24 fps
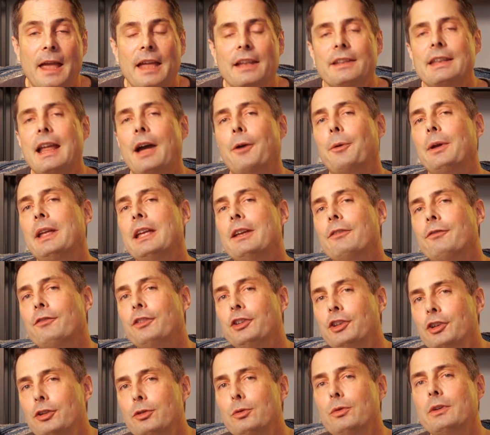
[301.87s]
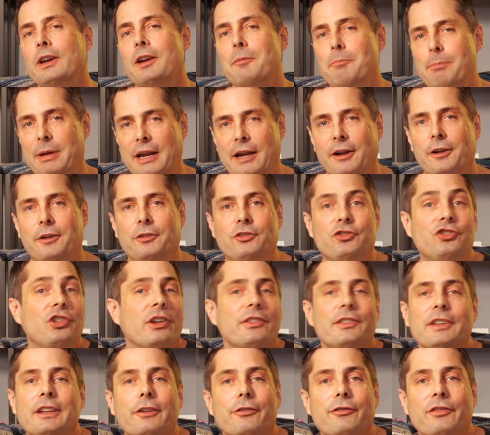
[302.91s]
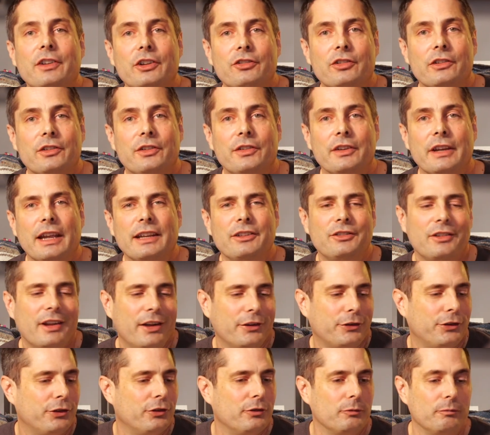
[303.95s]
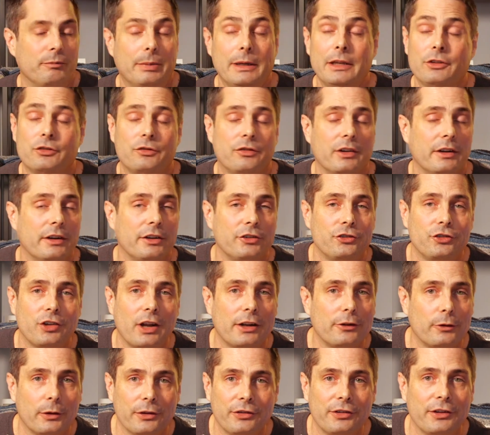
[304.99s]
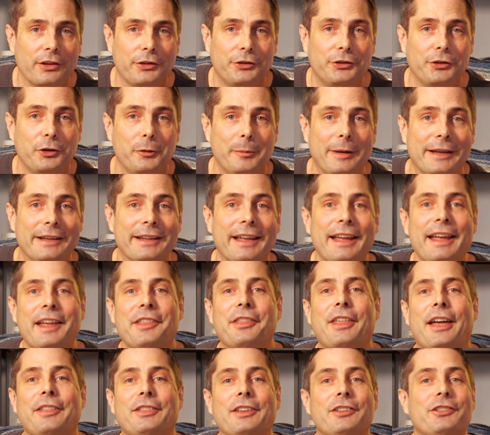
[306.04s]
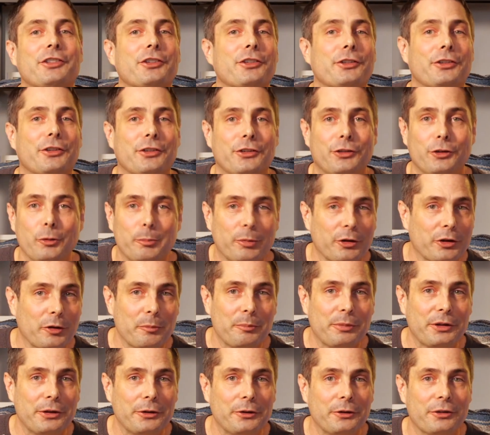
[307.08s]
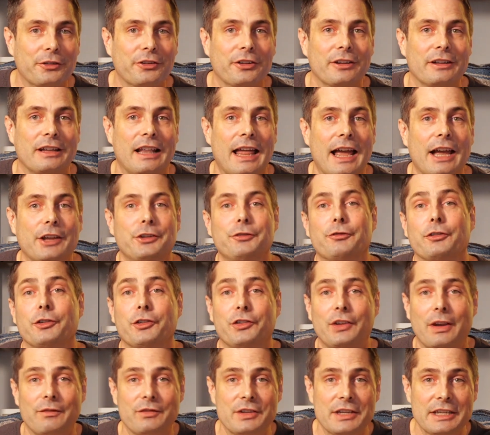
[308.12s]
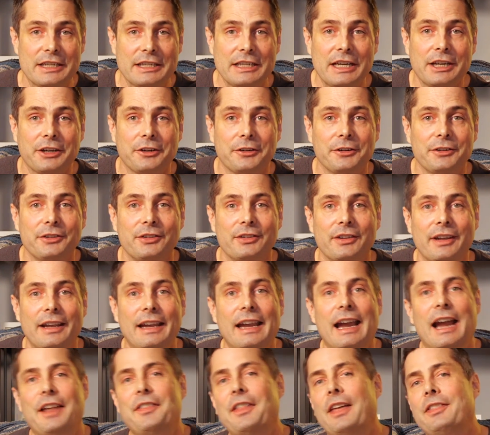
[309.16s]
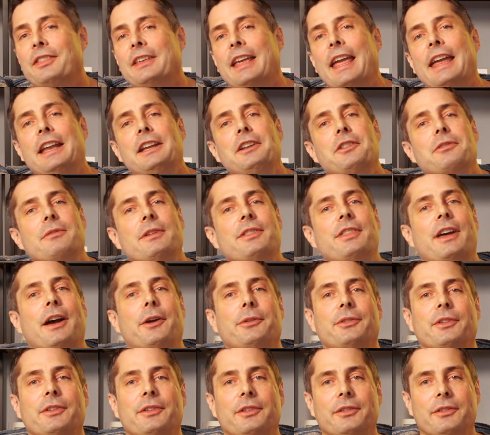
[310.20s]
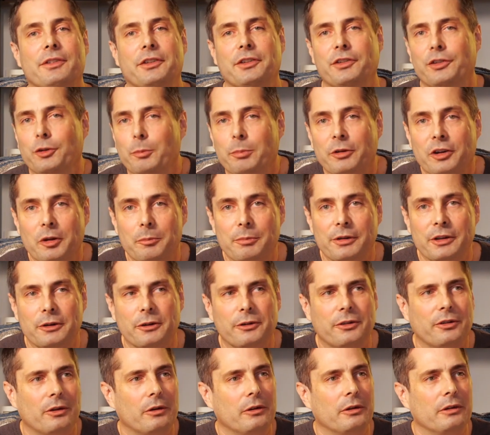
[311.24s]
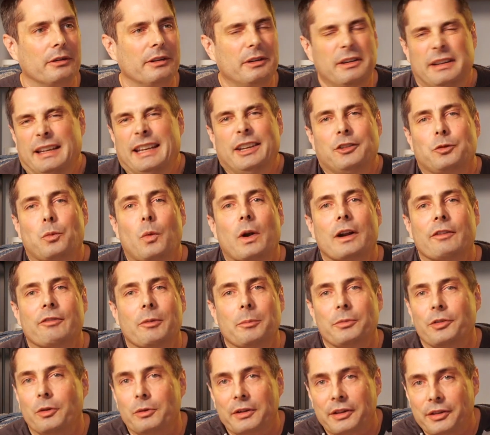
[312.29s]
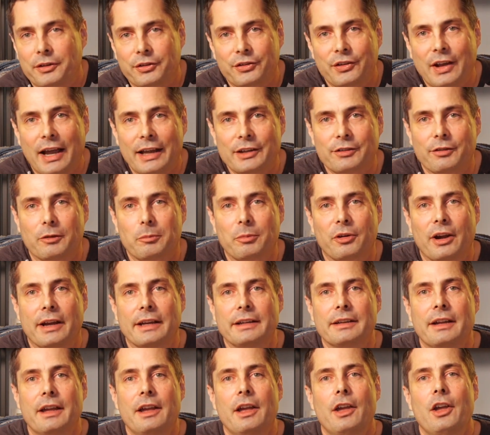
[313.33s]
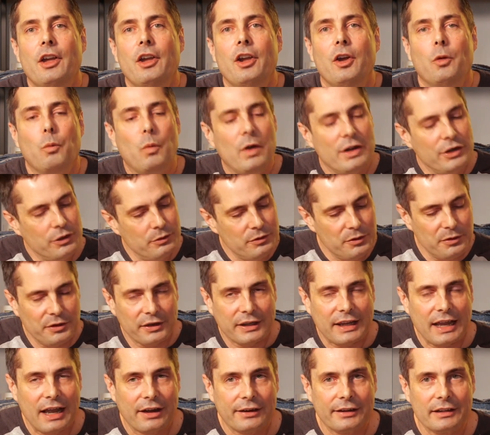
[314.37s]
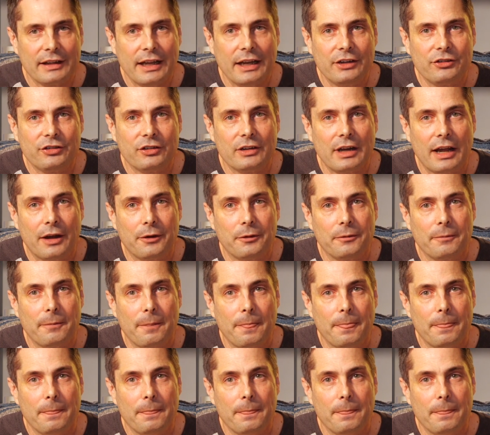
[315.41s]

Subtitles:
Now, if you compare just the efficiency and us being very generous and assuming that these supercomputers could last for 70 years and that the 83,000 supercomputers are, each one of them is only the size of a brain, when you do the calculation out,